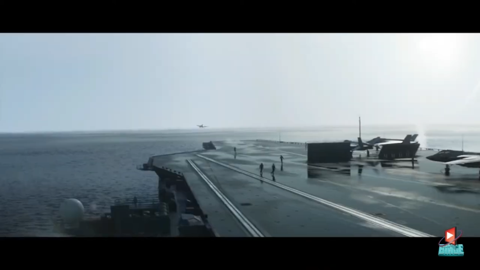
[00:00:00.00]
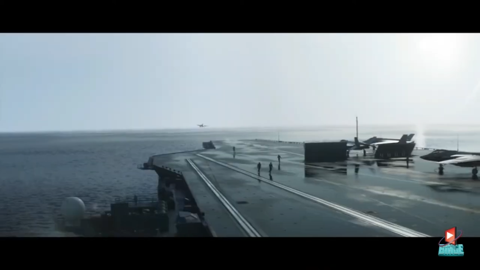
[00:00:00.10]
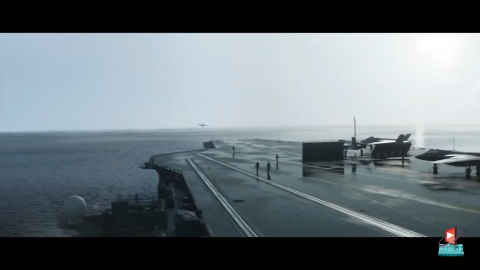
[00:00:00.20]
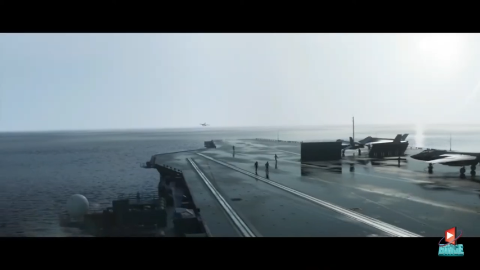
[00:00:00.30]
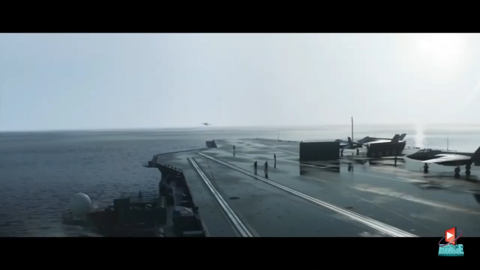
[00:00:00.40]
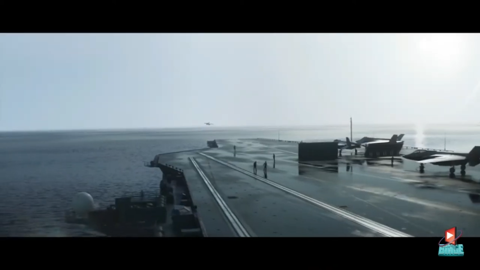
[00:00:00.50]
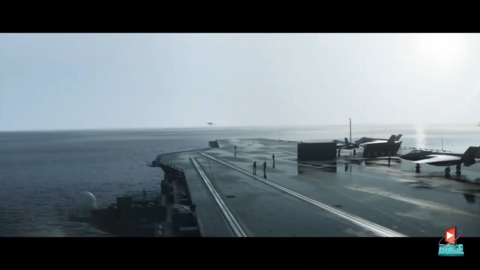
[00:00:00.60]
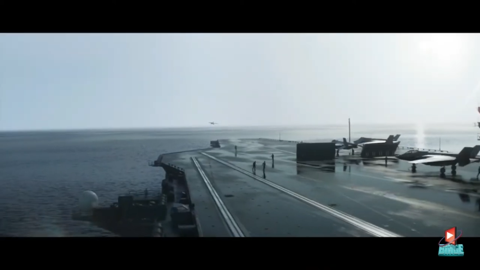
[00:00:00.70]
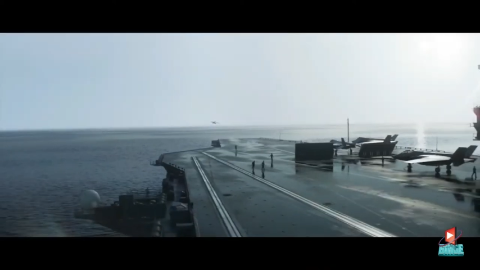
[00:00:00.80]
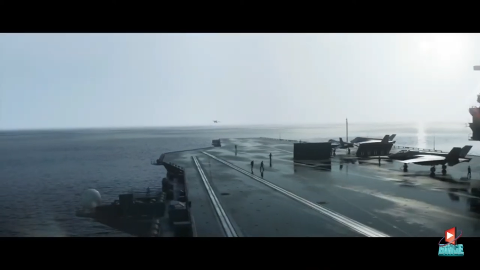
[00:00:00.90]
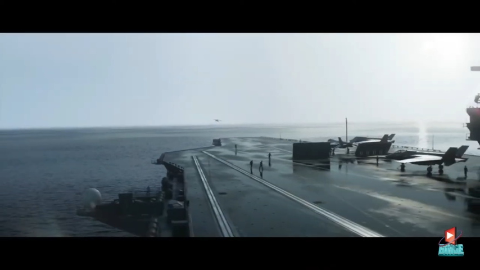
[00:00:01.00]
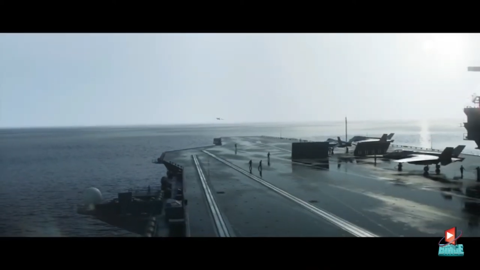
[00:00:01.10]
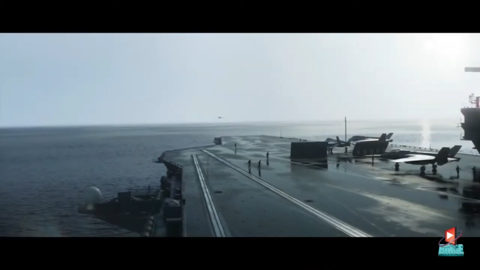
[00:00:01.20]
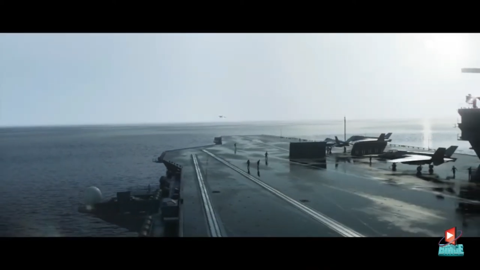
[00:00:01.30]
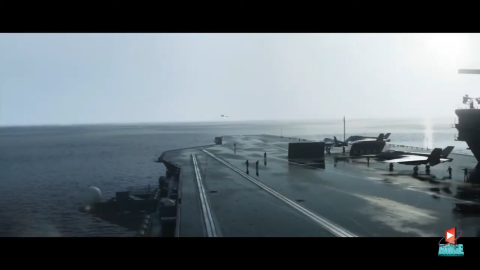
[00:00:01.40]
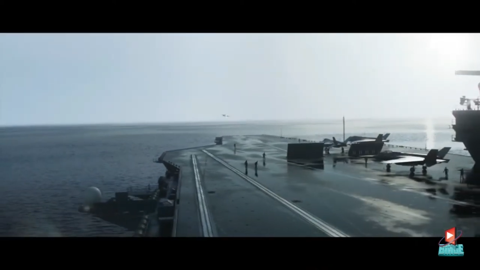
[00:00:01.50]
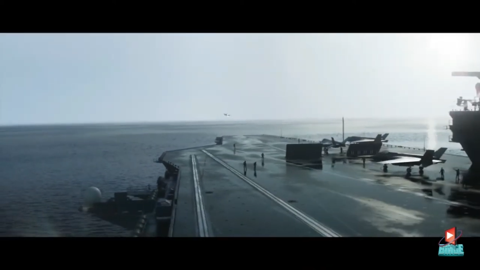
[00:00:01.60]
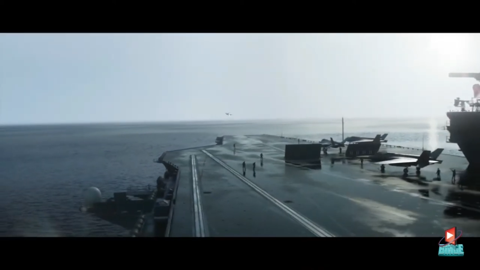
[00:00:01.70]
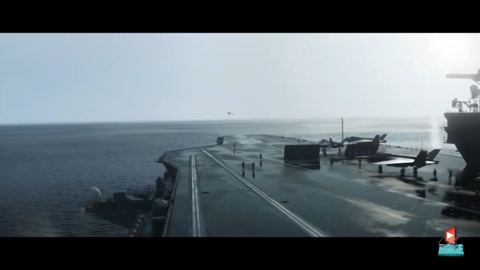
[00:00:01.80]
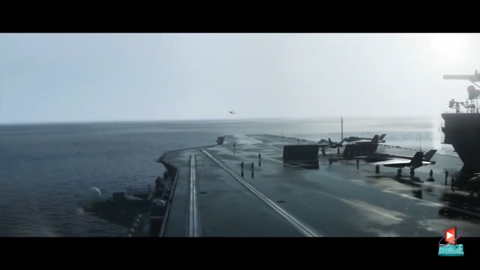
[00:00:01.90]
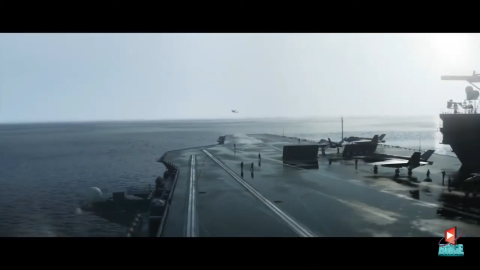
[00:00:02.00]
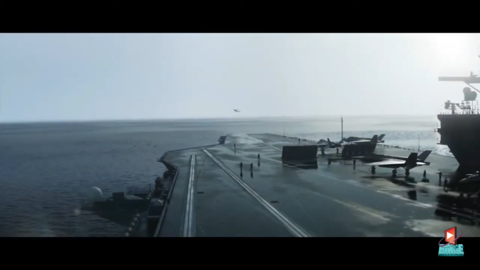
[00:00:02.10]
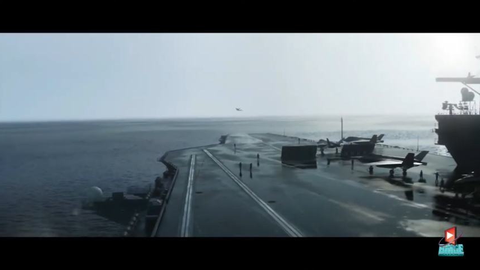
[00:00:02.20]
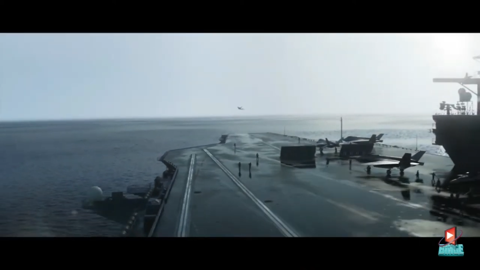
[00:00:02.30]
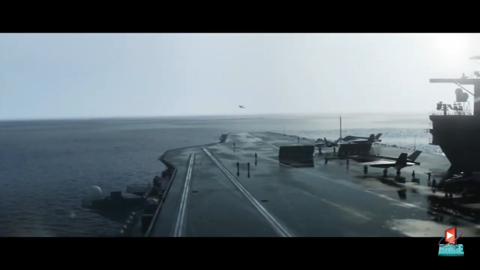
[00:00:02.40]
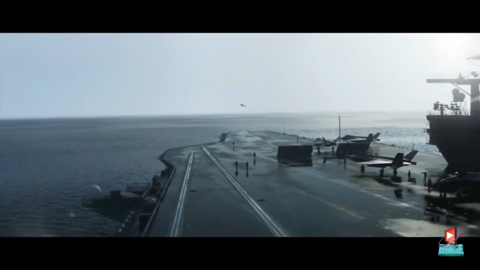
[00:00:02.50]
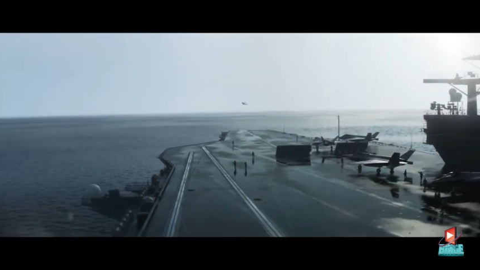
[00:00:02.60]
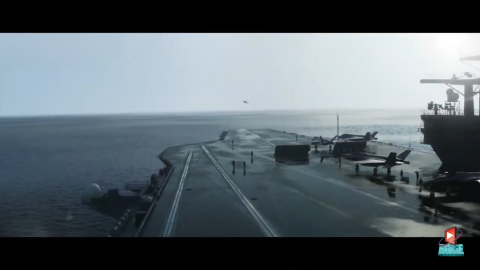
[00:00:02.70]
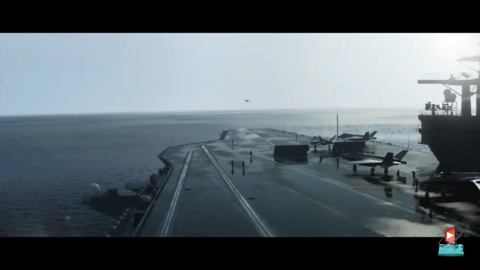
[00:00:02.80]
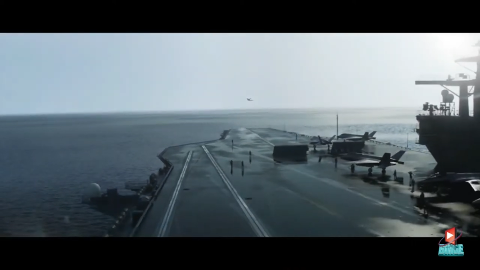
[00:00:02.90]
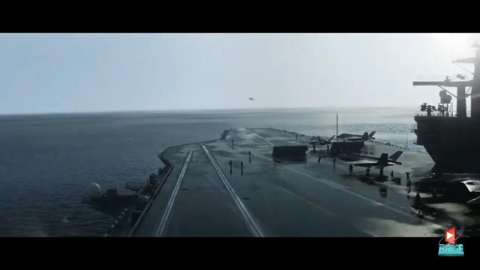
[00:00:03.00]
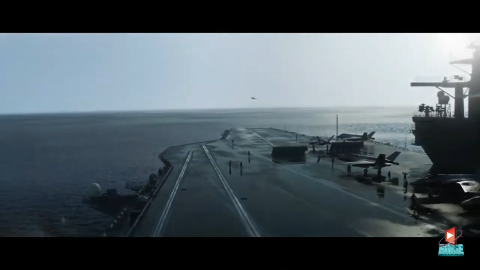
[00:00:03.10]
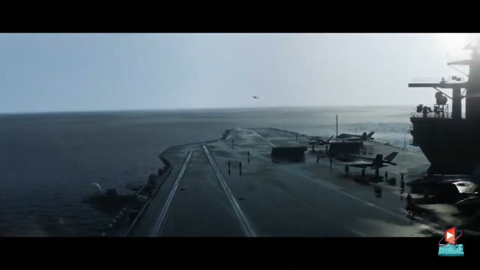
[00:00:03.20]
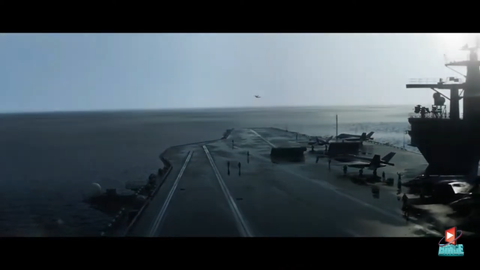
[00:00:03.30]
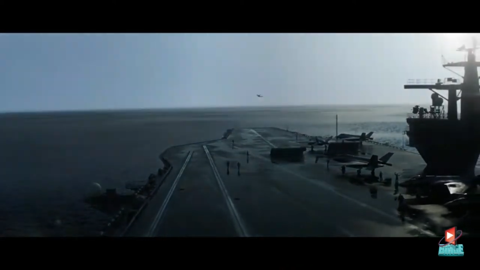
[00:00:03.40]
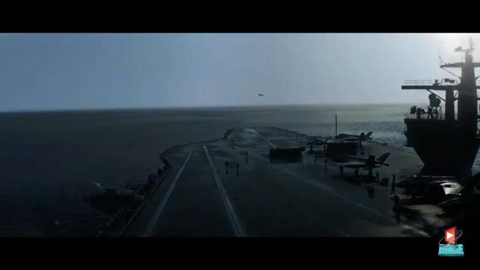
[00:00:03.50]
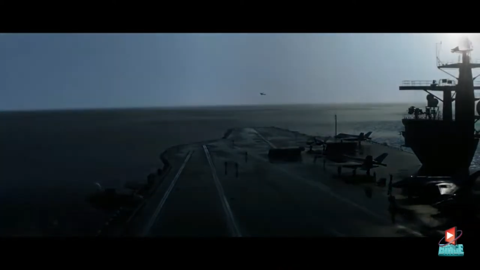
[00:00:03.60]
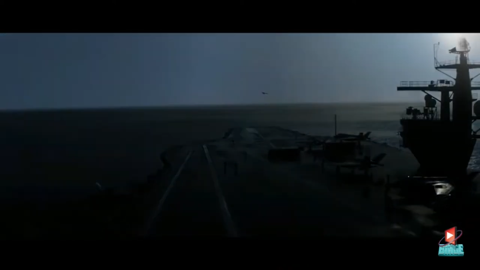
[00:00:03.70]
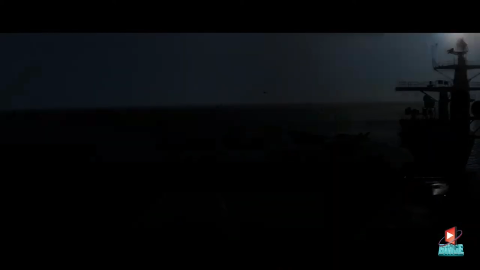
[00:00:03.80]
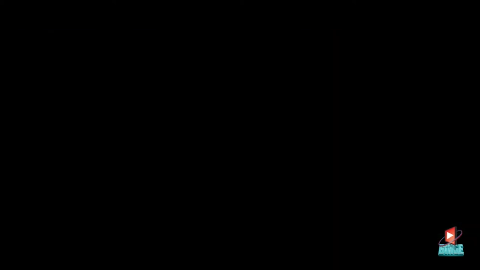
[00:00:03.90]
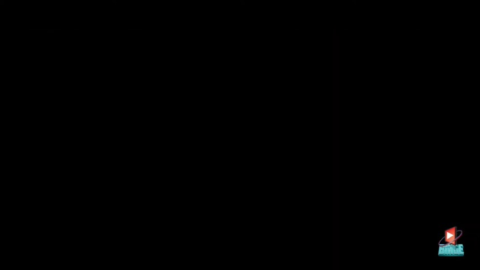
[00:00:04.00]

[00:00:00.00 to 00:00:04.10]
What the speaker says: [unreadable: no face in view]